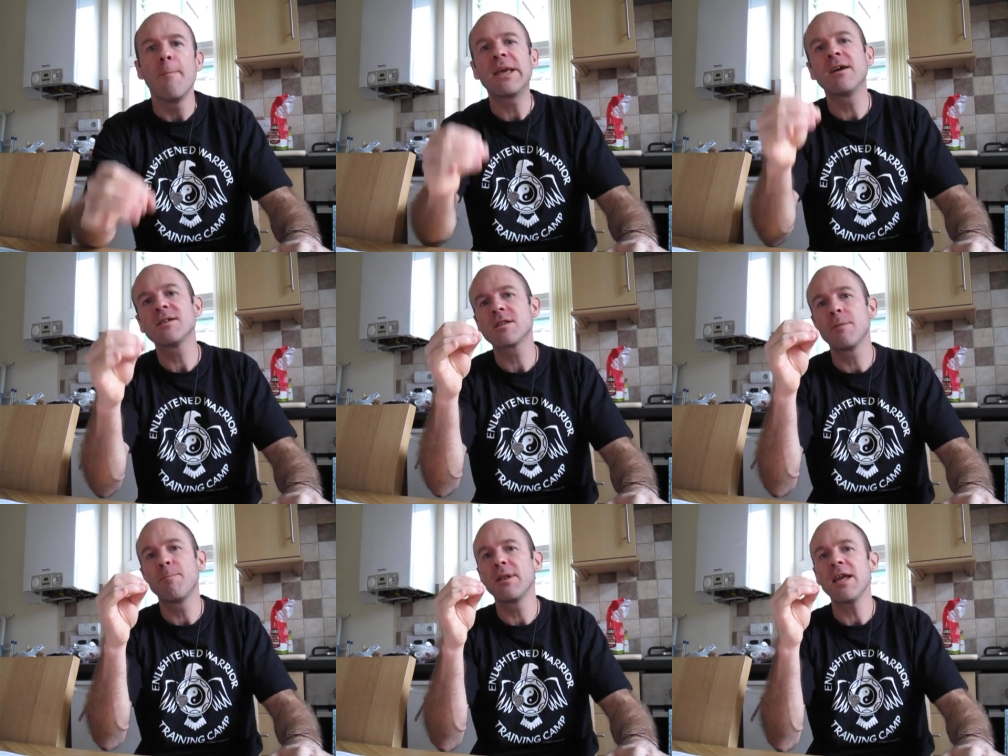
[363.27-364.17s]
Because
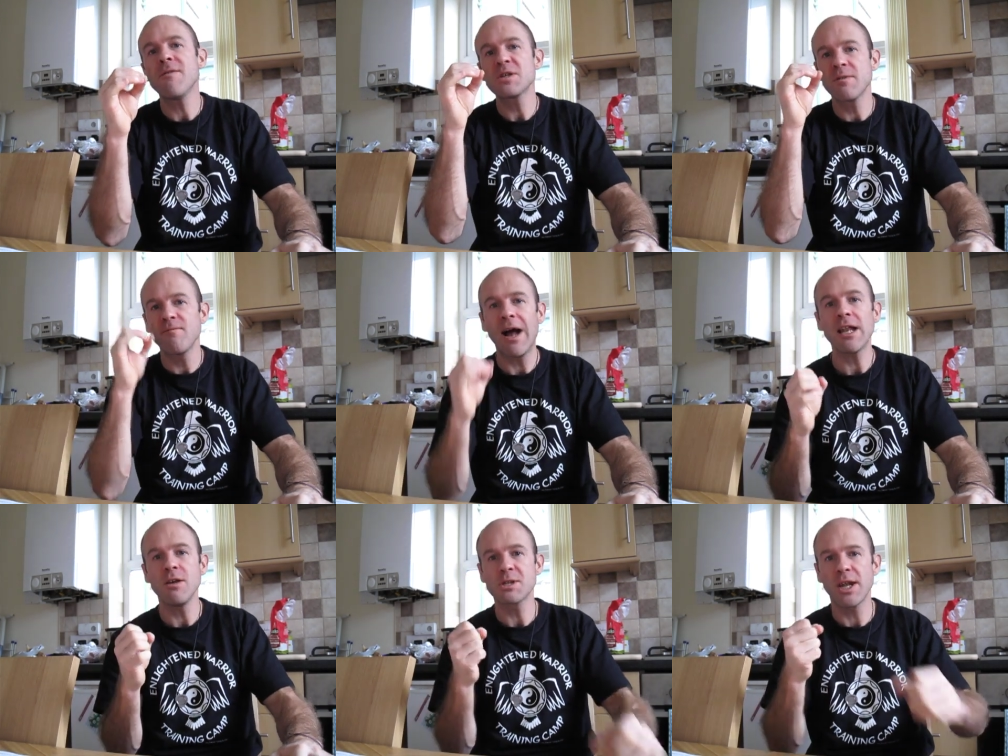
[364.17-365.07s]
the beliefs and
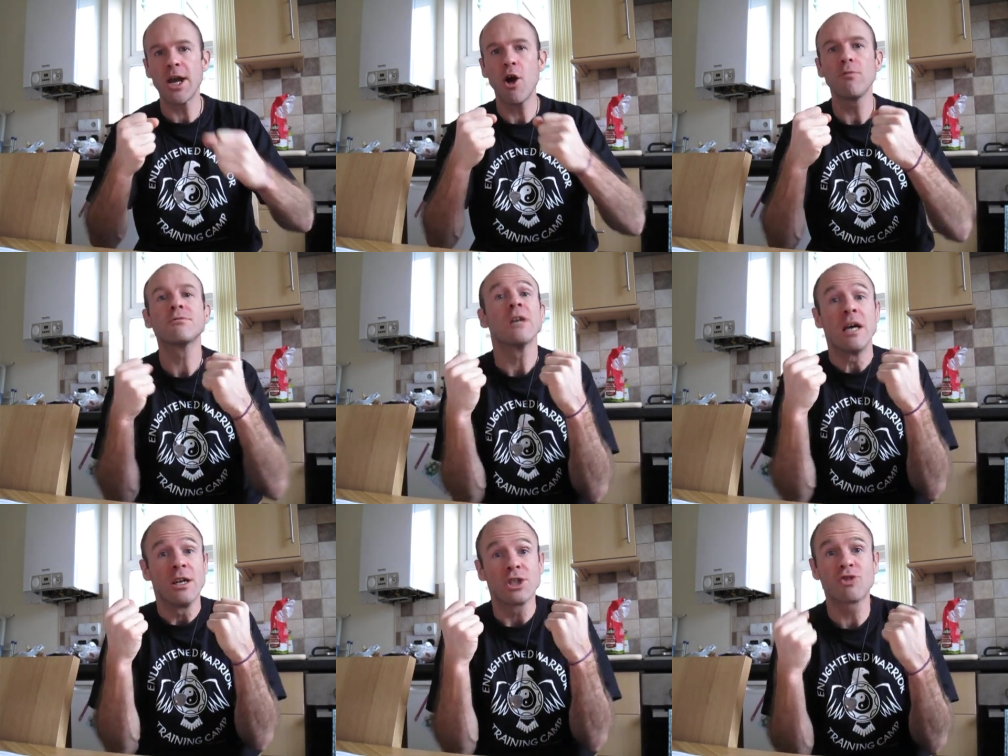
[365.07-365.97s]
values that I hold
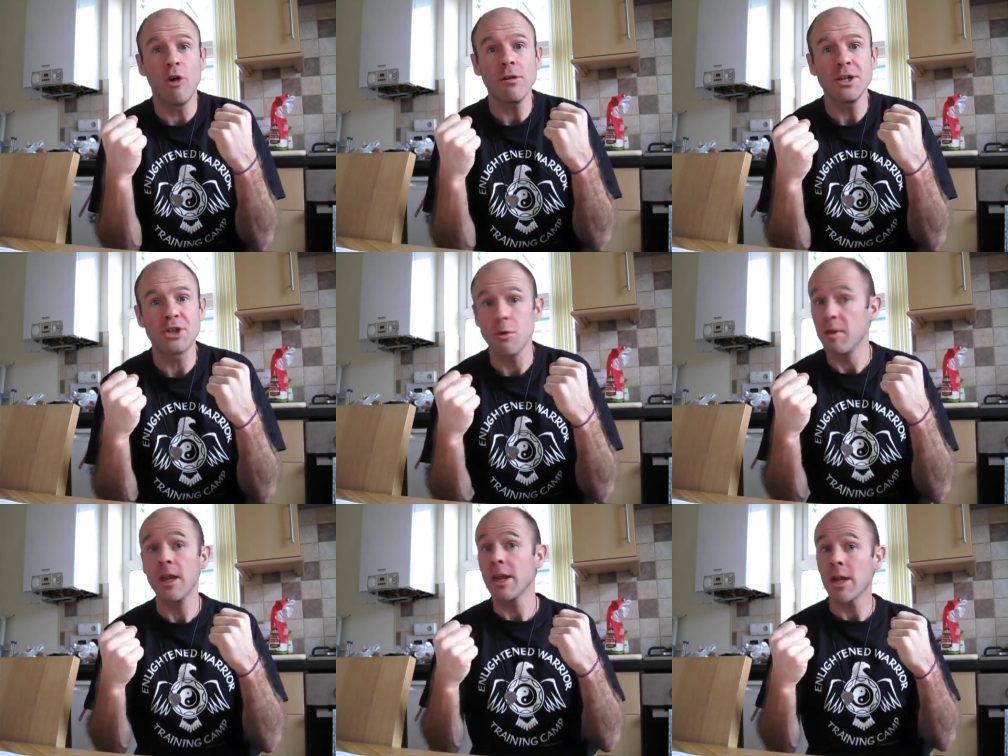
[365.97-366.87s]
strongly to,
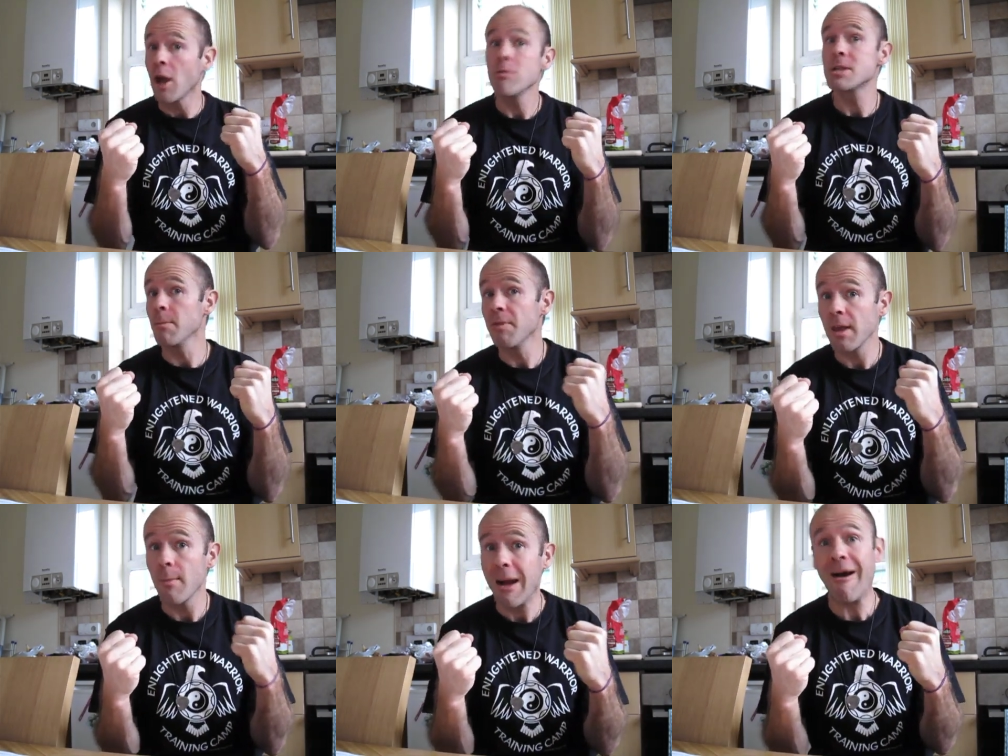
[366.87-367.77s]
thinking I know
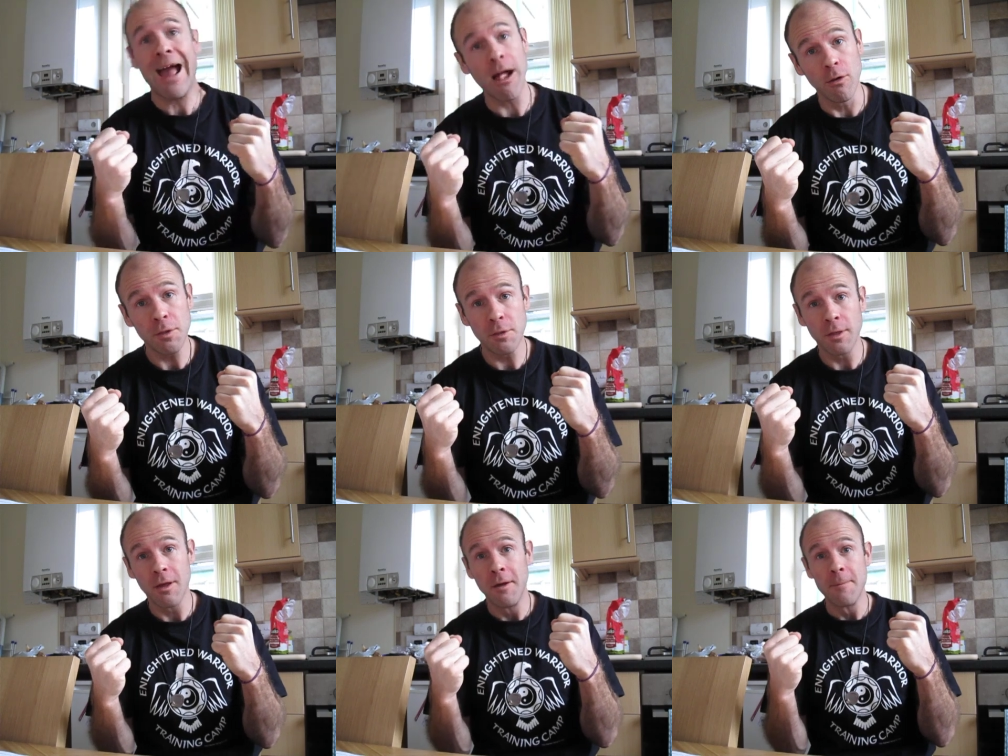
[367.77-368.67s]
something about
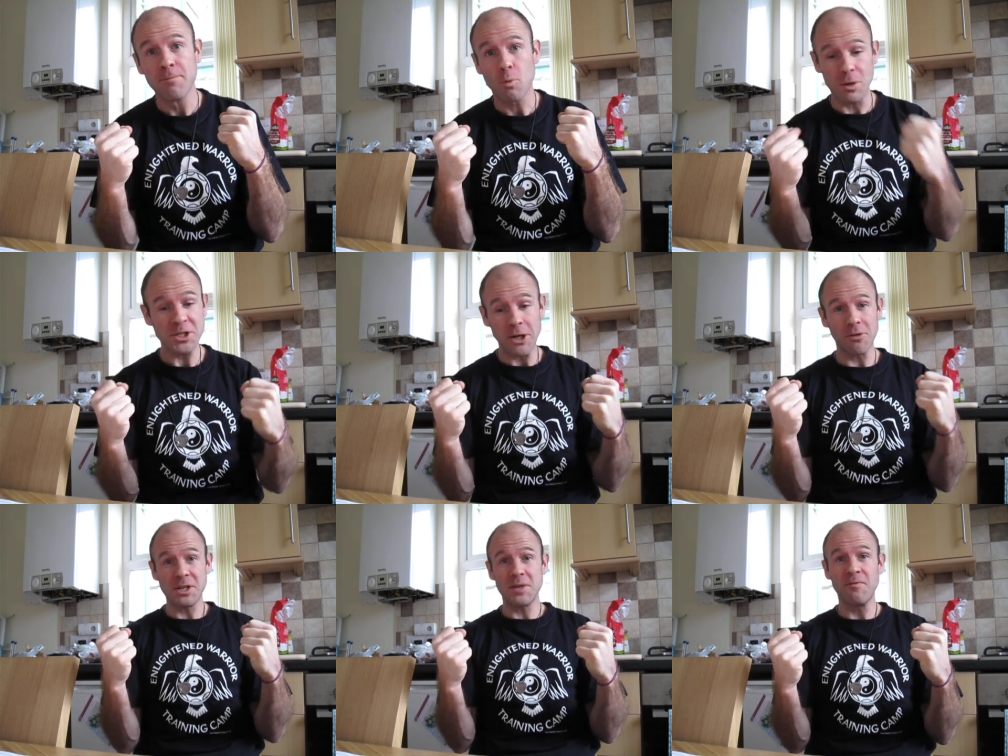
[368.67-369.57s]
health, once I
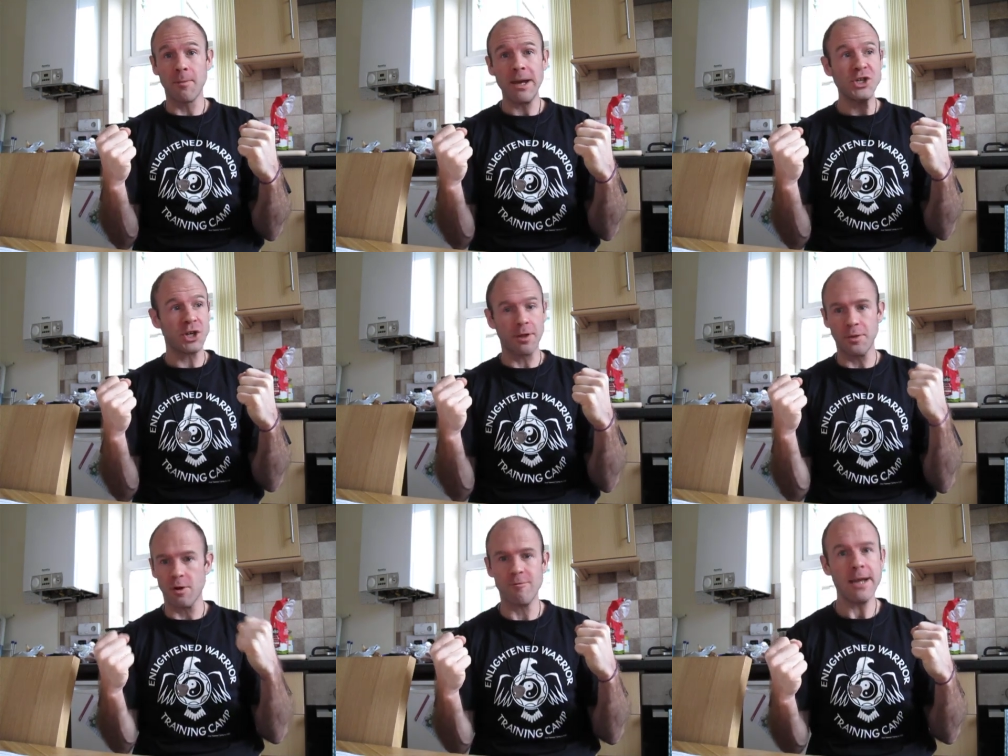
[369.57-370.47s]
got this information, I
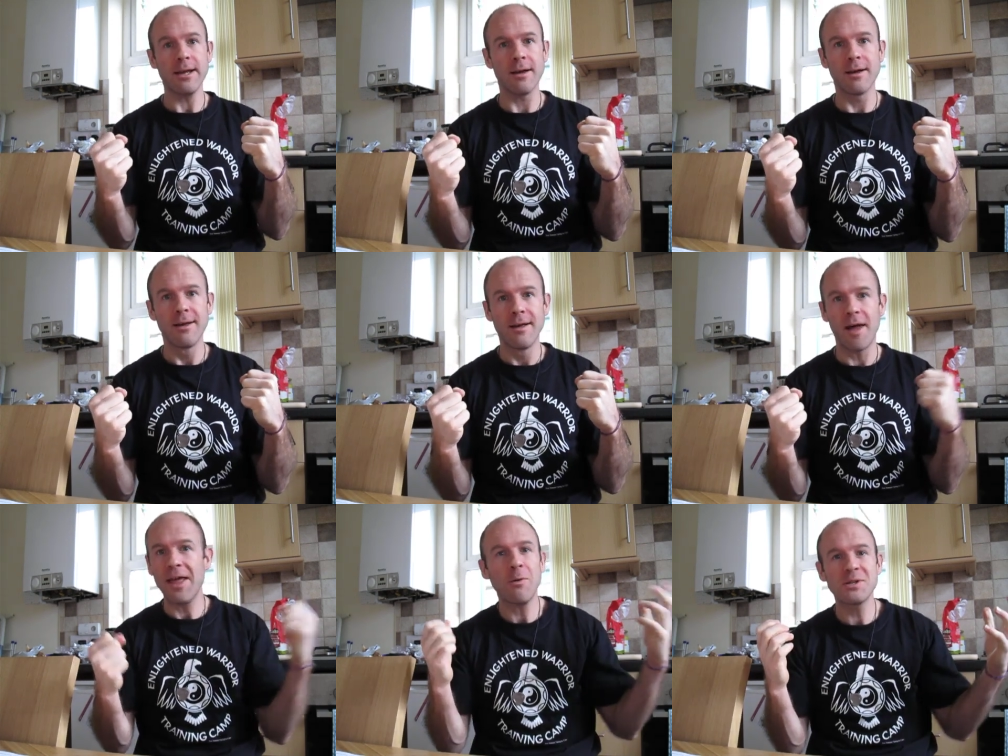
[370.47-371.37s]
thought, right.
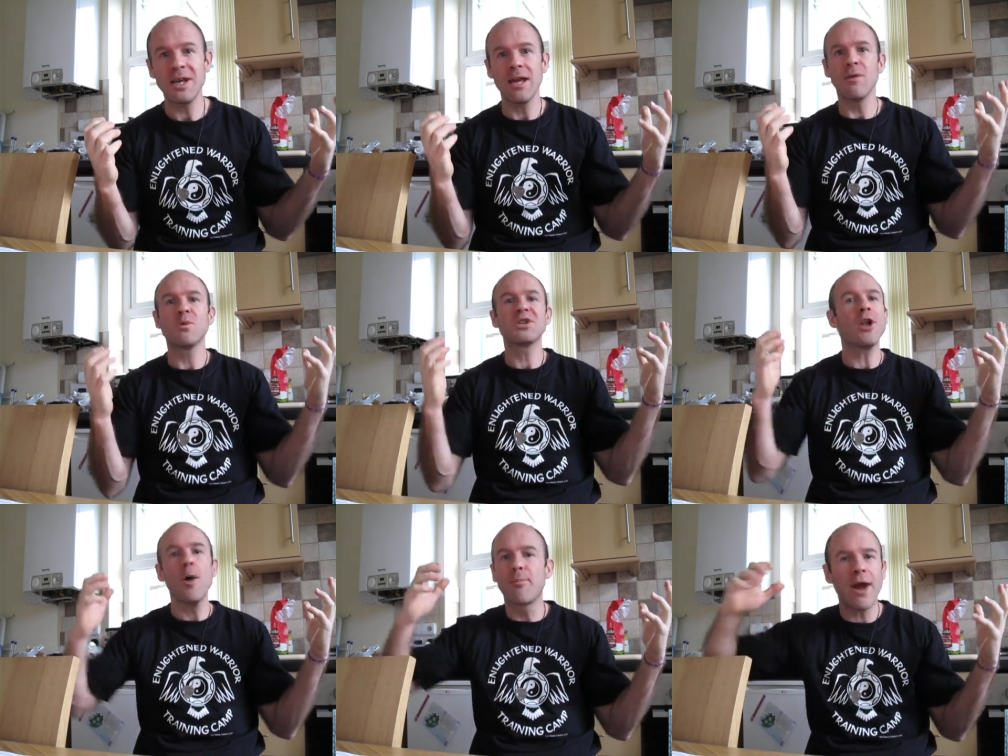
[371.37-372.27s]
And that was it. It was a
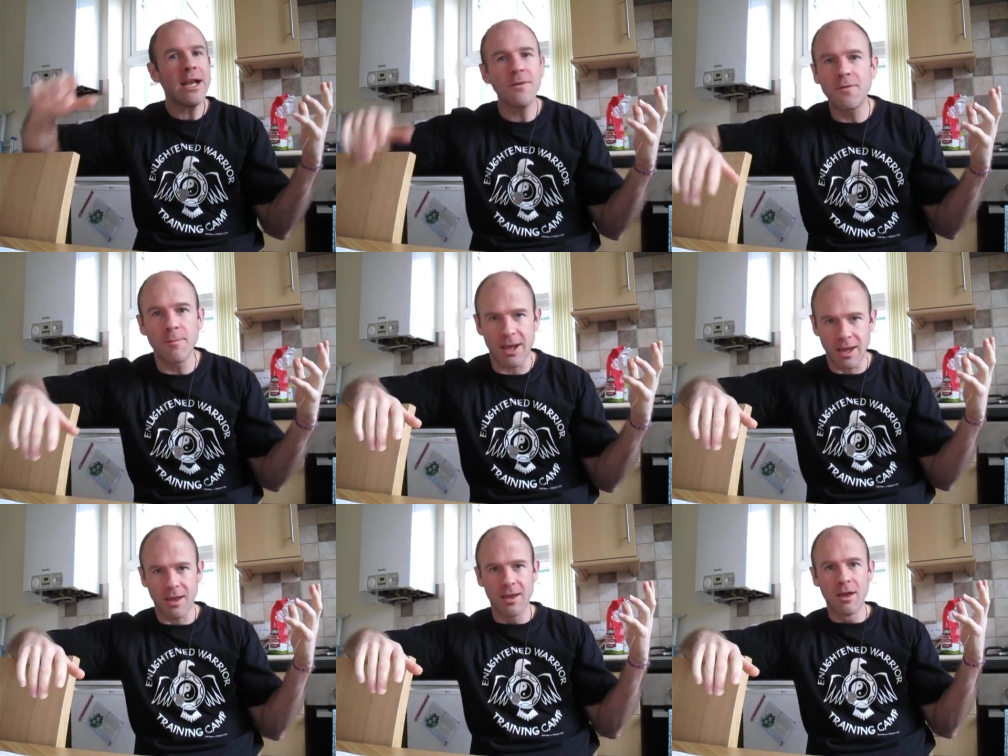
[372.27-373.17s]
no-brainer for
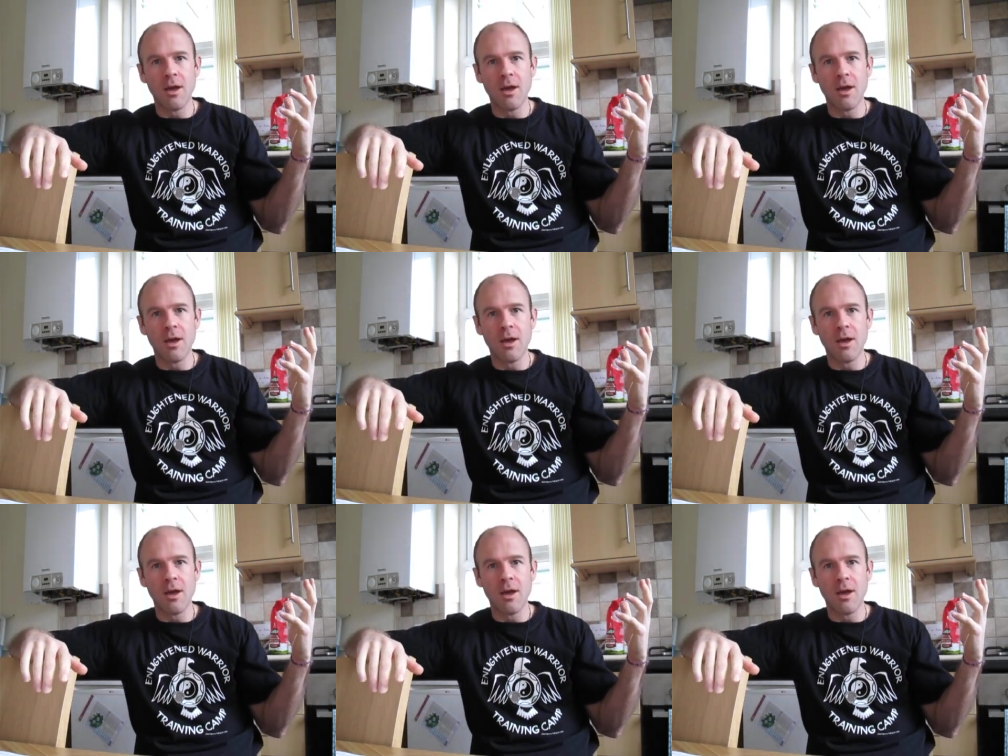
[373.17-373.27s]
me.